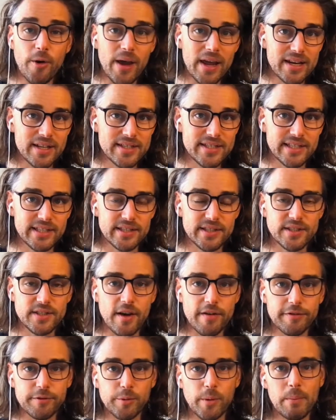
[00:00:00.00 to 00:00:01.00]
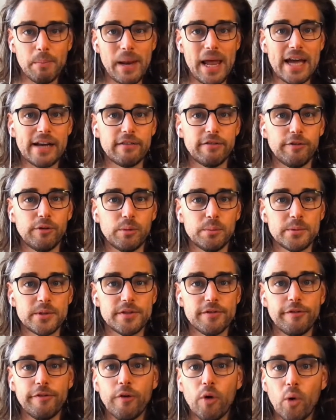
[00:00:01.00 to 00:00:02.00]
editing software
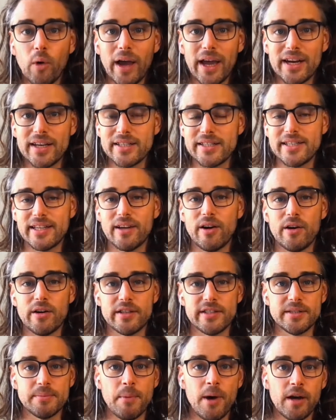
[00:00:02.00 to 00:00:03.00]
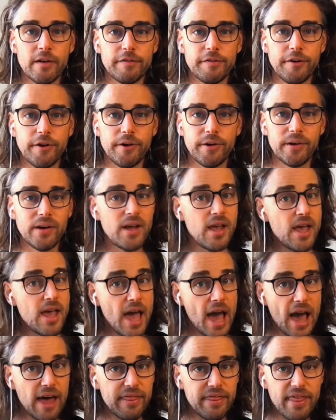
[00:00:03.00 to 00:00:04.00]
platforms for editing on a smartphone.
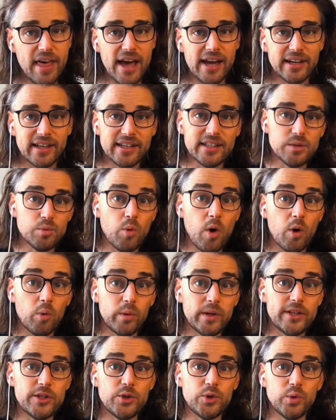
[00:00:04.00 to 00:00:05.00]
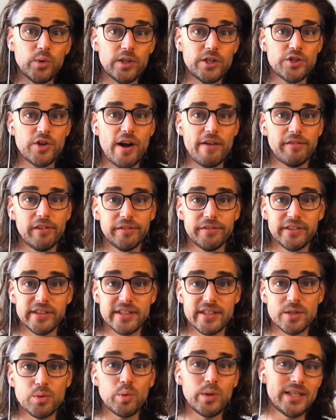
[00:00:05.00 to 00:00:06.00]
And that is what we do at
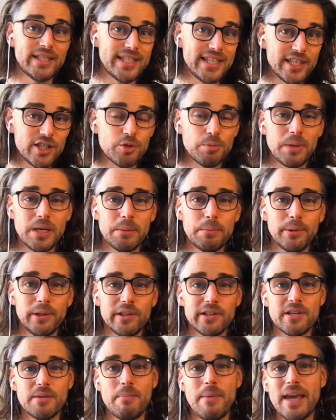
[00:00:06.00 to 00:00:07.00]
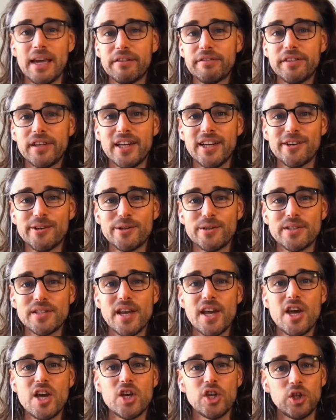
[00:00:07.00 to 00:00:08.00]
TravelVids. We teach people to make
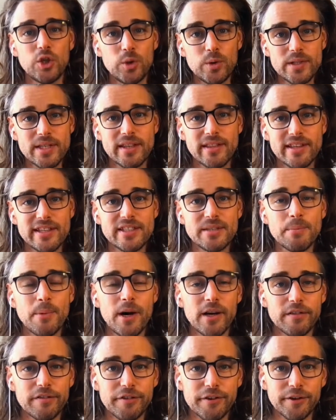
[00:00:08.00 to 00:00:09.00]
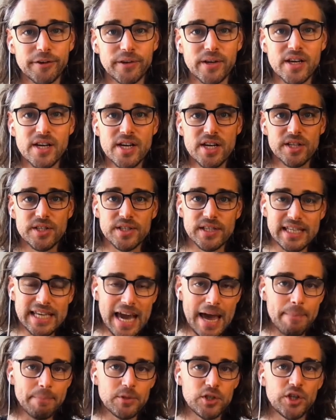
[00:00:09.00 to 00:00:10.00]
videos using their smartphone to
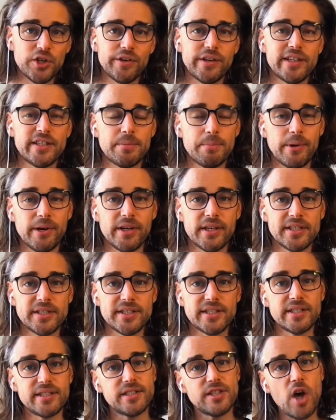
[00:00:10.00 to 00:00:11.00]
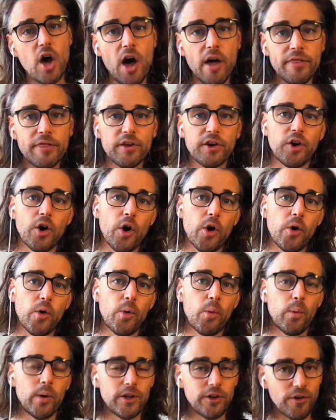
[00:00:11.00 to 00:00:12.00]
capture your experiences on the
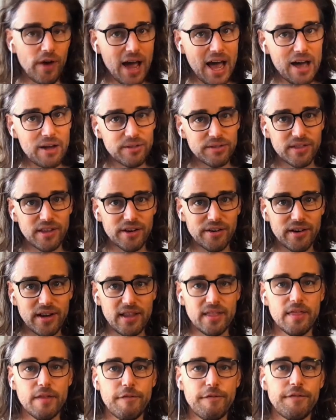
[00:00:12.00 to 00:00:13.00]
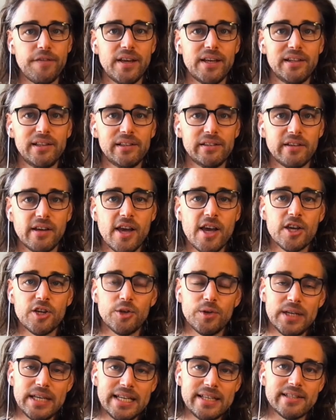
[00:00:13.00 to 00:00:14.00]
go. When you're out there in the field,
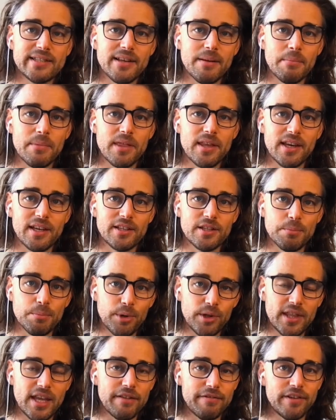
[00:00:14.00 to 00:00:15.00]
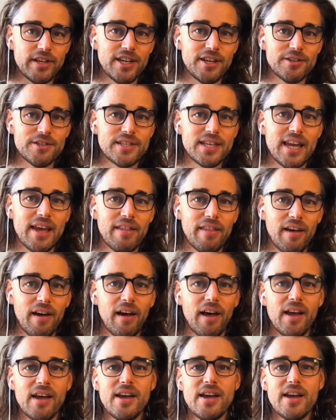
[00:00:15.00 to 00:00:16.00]
you need something to put that video
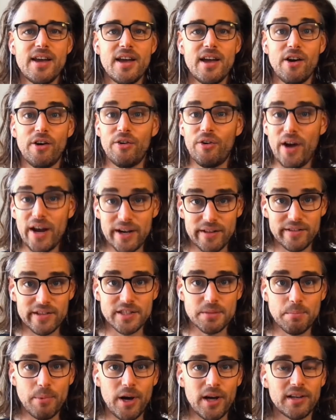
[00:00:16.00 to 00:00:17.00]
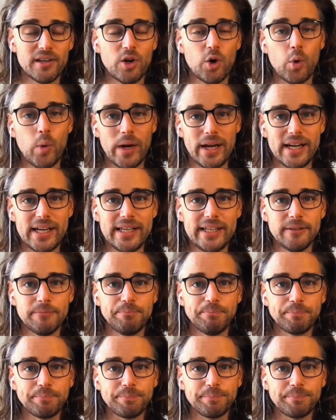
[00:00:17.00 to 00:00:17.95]
together right on the spot quickly.